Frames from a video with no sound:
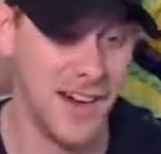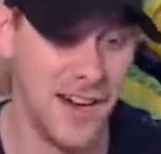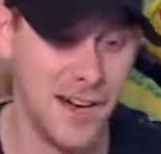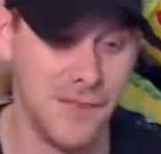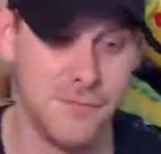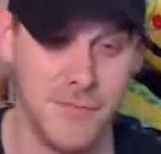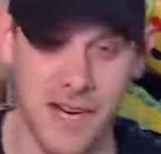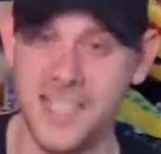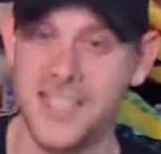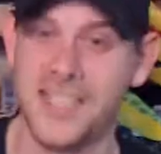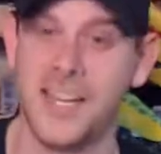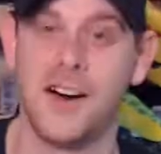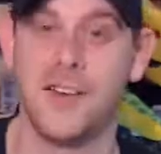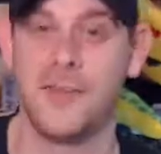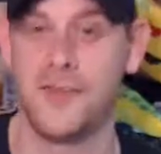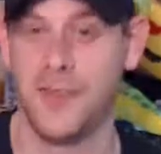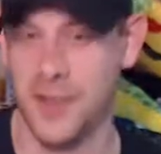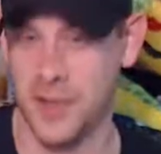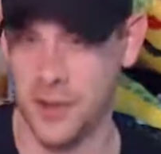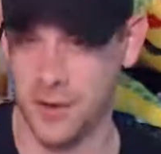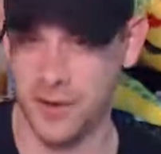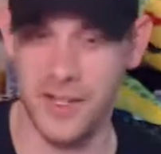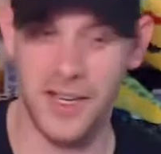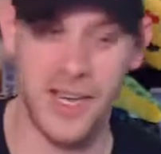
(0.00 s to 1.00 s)
myself
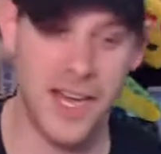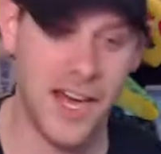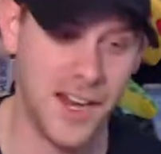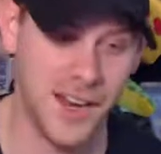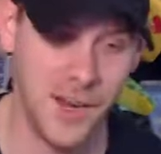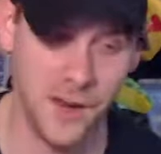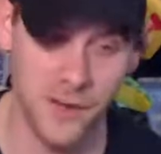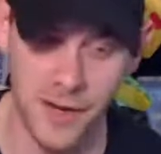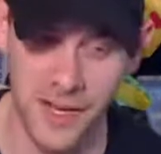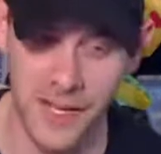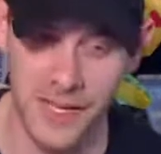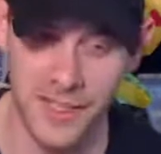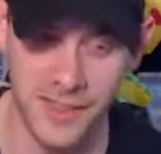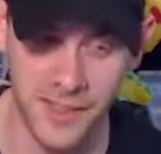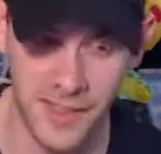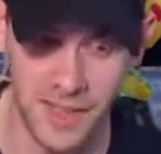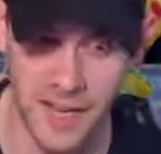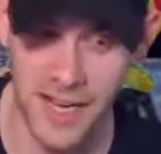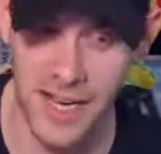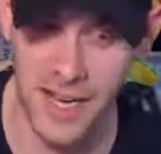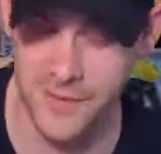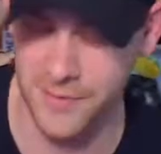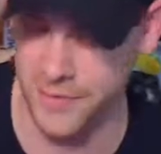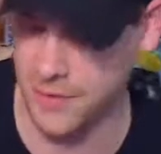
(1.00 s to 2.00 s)
and
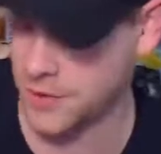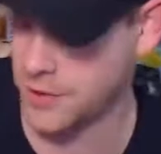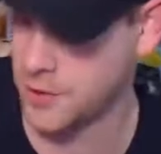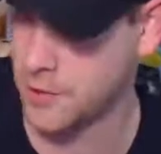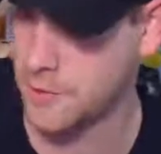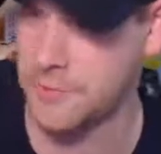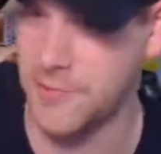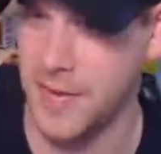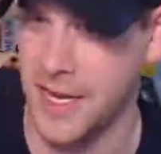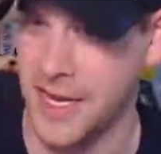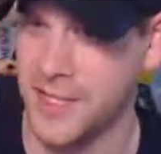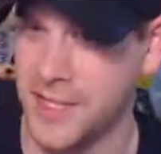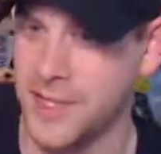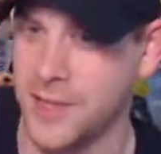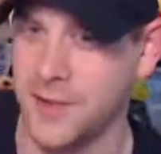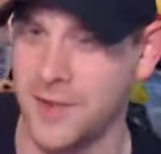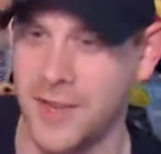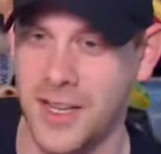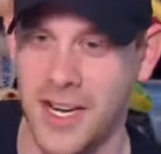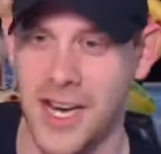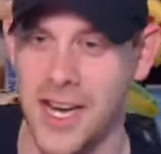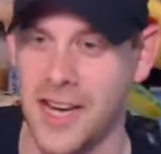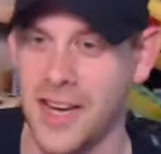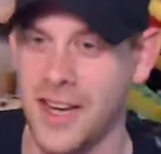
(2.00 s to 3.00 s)
Noladad08 have a little banter
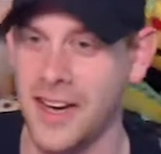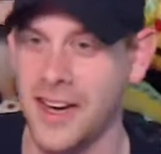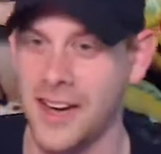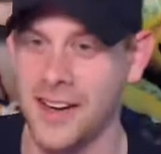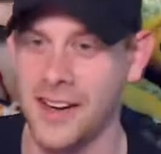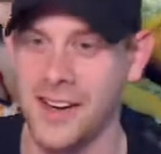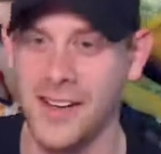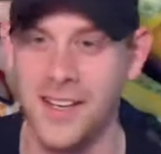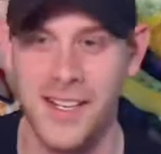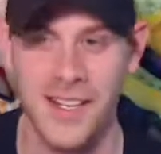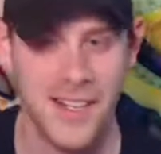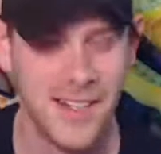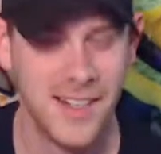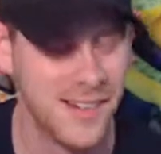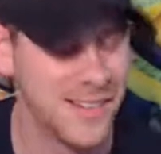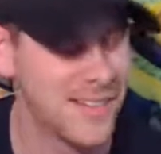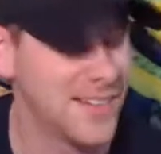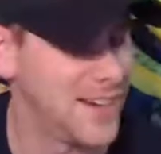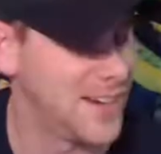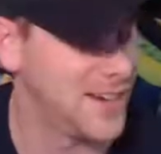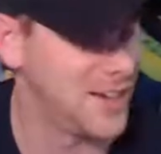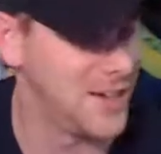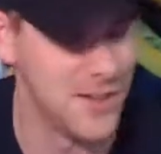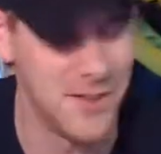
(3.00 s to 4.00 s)
that I
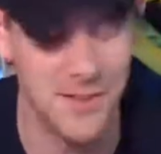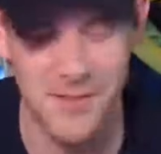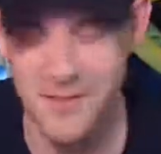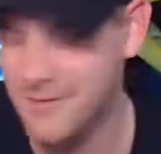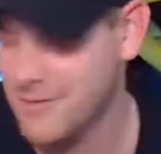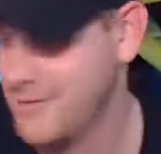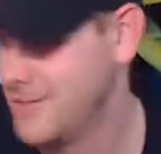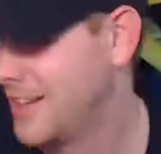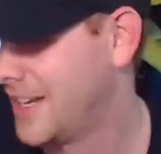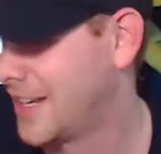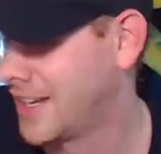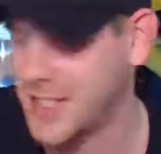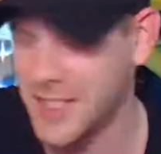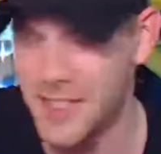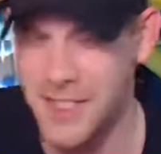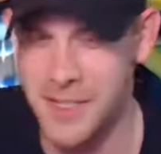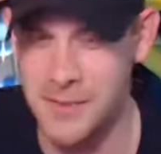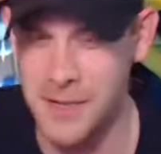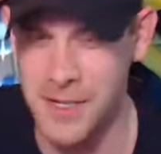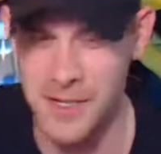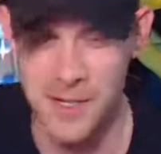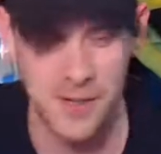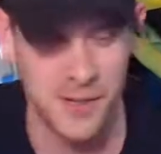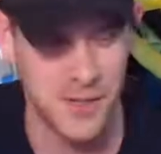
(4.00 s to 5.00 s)
kind of
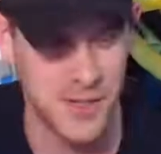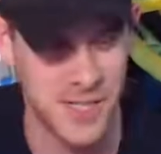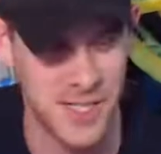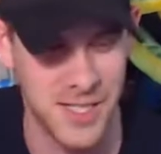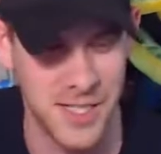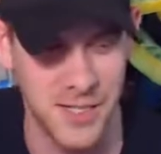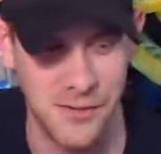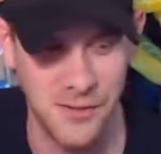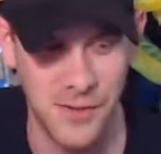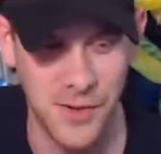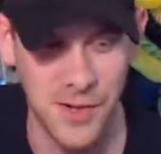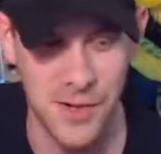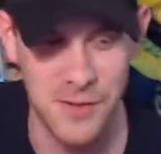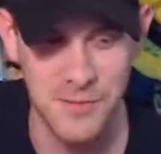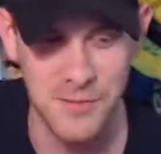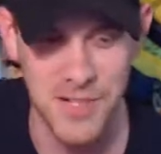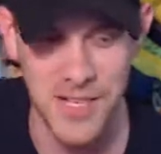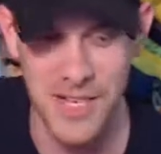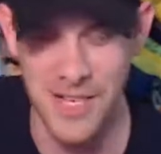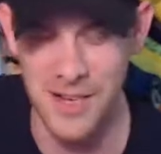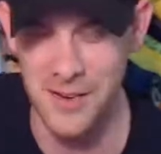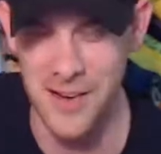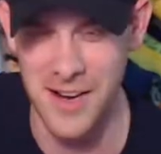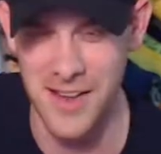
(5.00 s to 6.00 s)
inconspicuously filmed
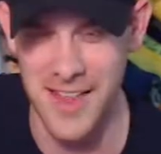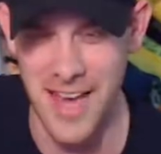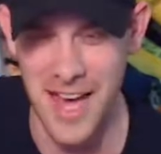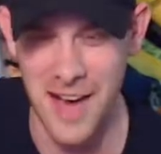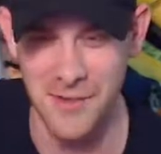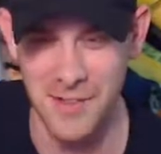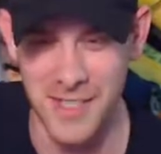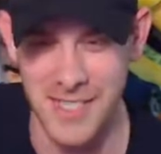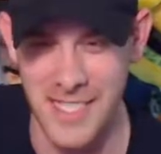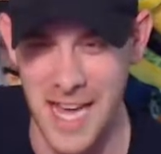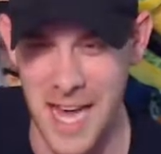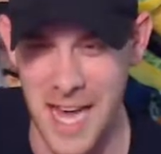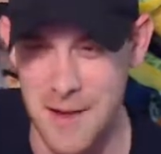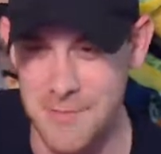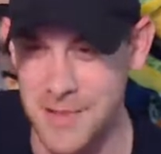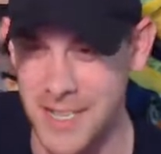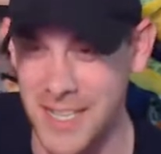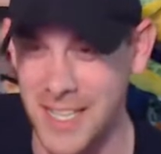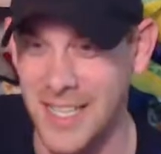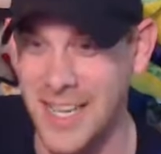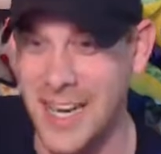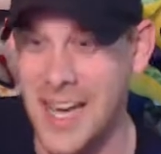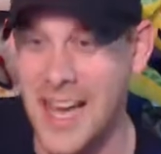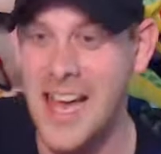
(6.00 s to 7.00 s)
while that was
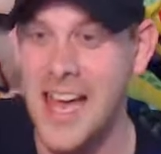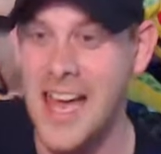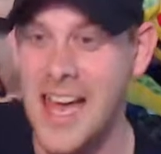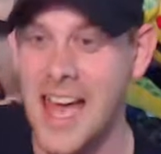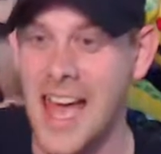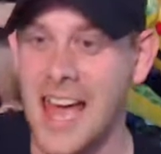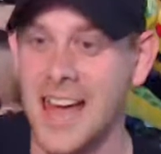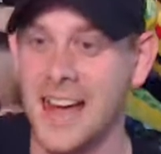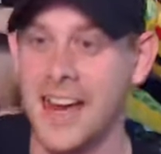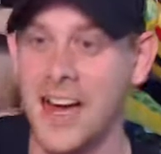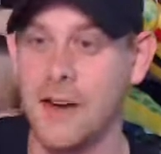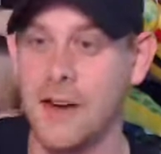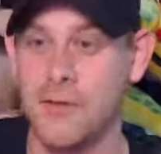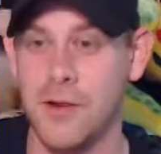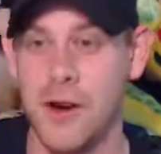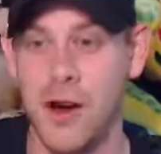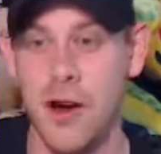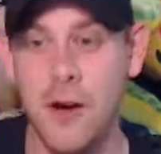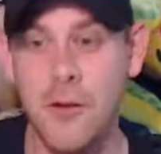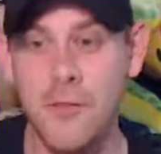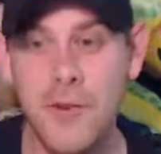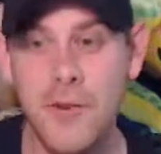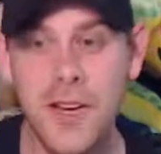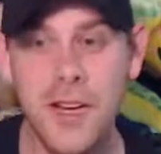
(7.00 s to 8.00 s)
happening. And we're
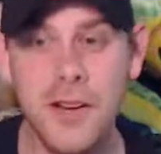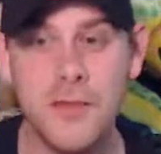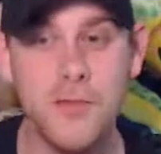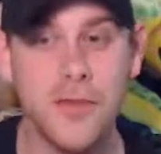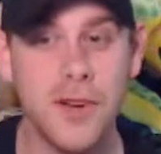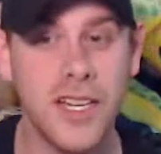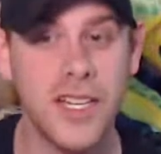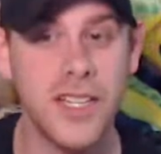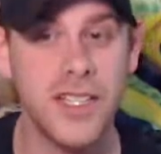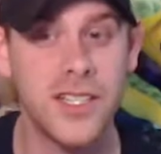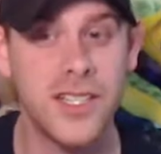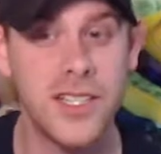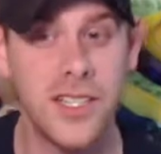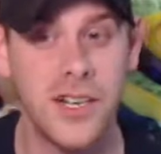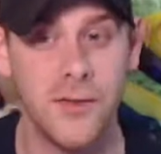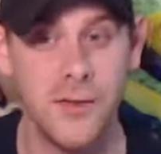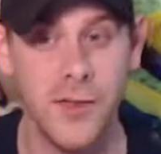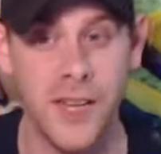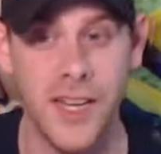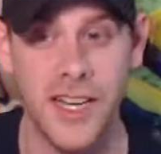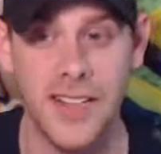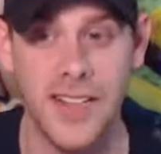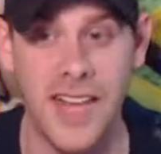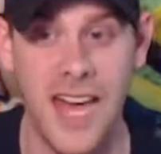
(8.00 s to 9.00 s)
hoping to bring
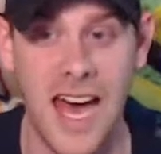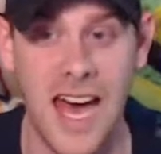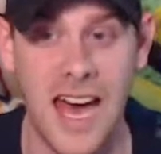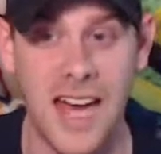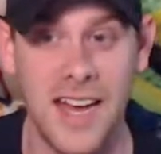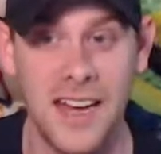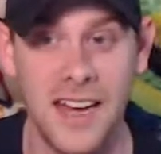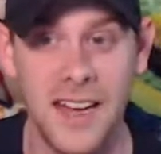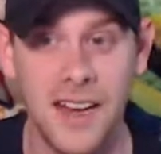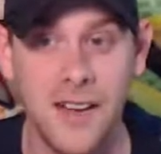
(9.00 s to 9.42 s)
stuff like that,